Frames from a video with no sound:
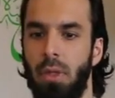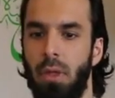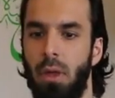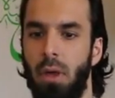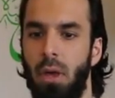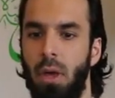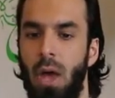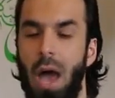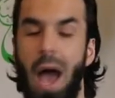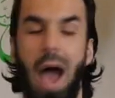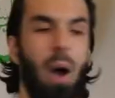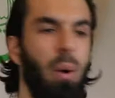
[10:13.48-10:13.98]

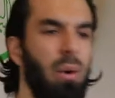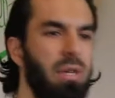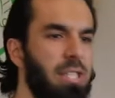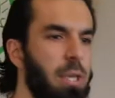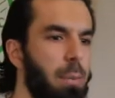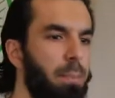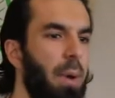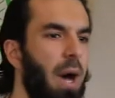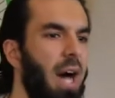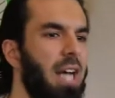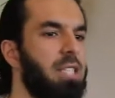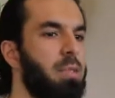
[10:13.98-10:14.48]
How is it
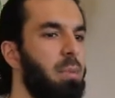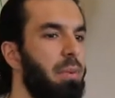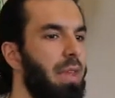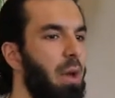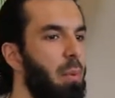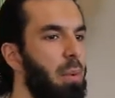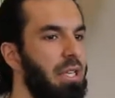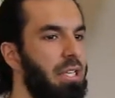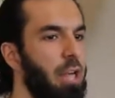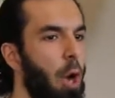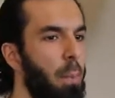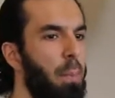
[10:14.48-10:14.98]
possible that
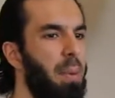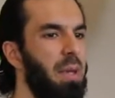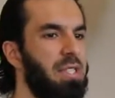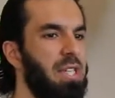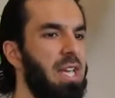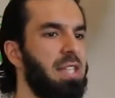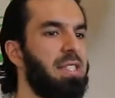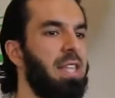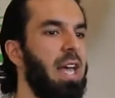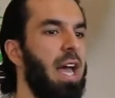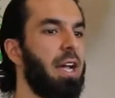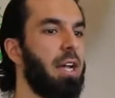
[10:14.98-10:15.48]
we don't
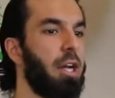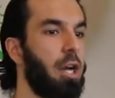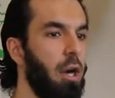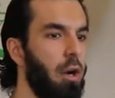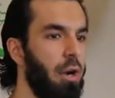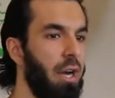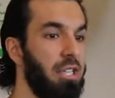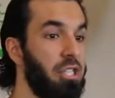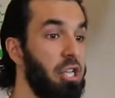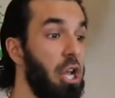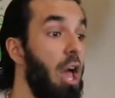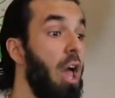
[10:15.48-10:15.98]
possess that
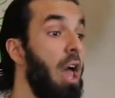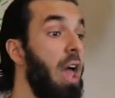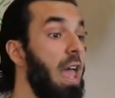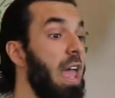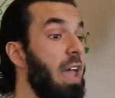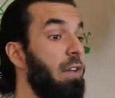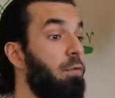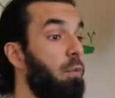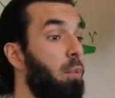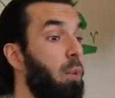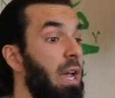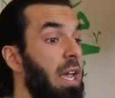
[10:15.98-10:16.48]
courage
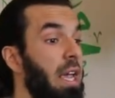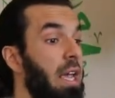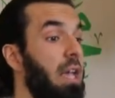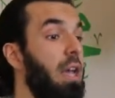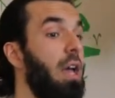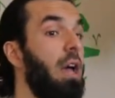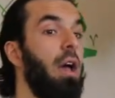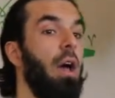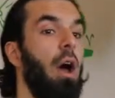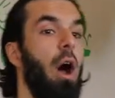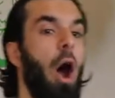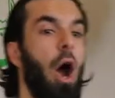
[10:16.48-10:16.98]
if
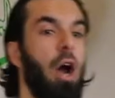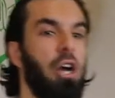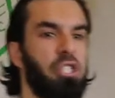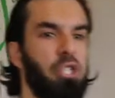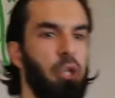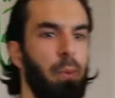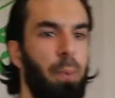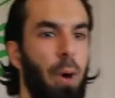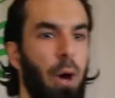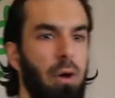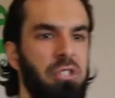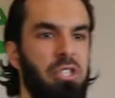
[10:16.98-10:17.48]
we are
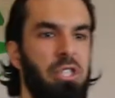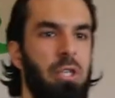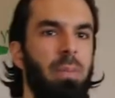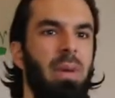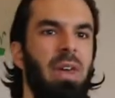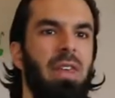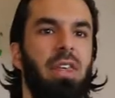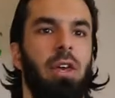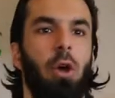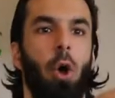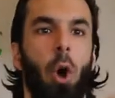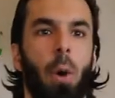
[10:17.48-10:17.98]
supposed to
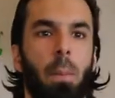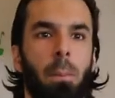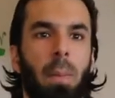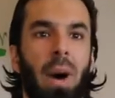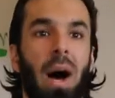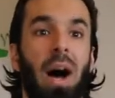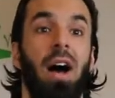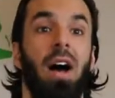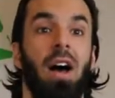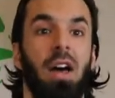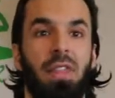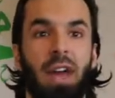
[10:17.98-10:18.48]
be the
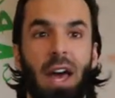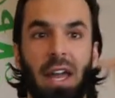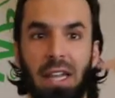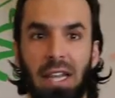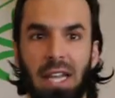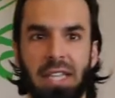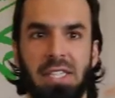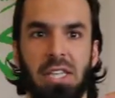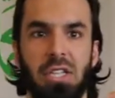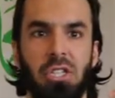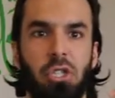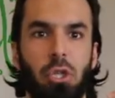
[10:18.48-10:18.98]
ummah that
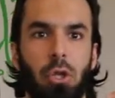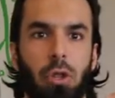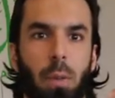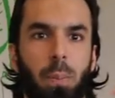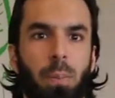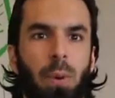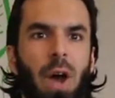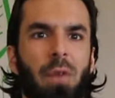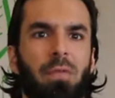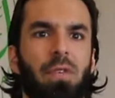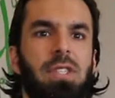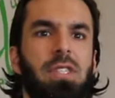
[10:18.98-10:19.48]
listens to the
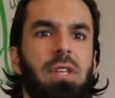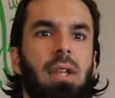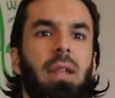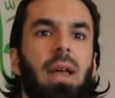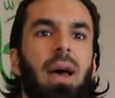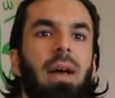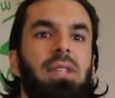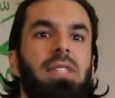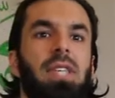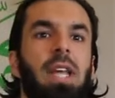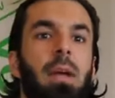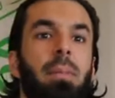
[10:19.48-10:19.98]
Prophet
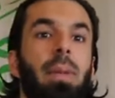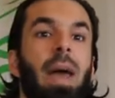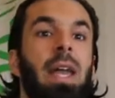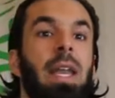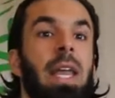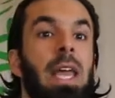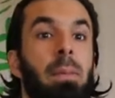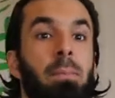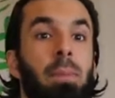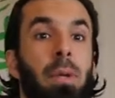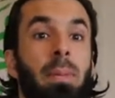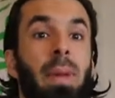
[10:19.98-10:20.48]

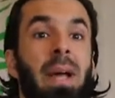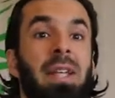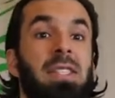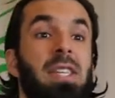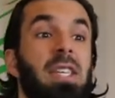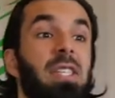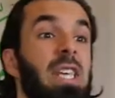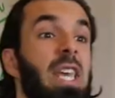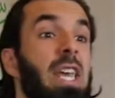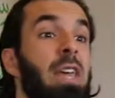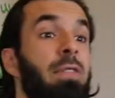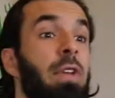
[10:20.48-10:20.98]
and implements
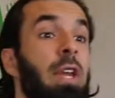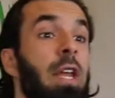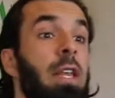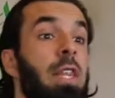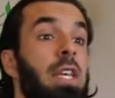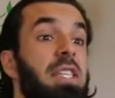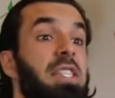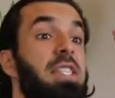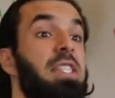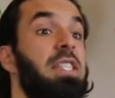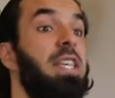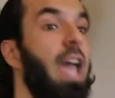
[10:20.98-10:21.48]
this even in
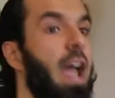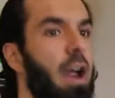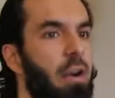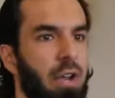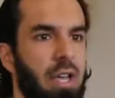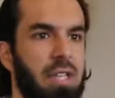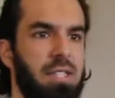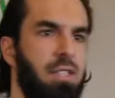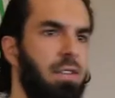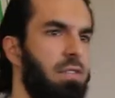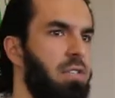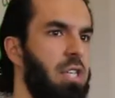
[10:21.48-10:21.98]
the
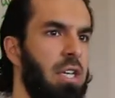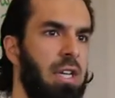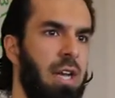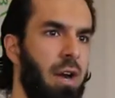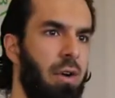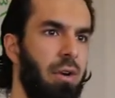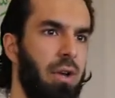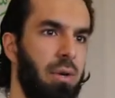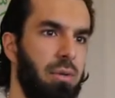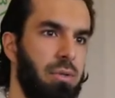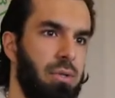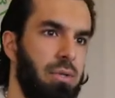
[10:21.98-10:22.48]
scariest of
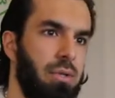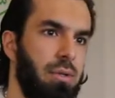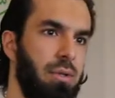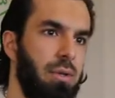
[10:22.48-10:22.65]
scenarios?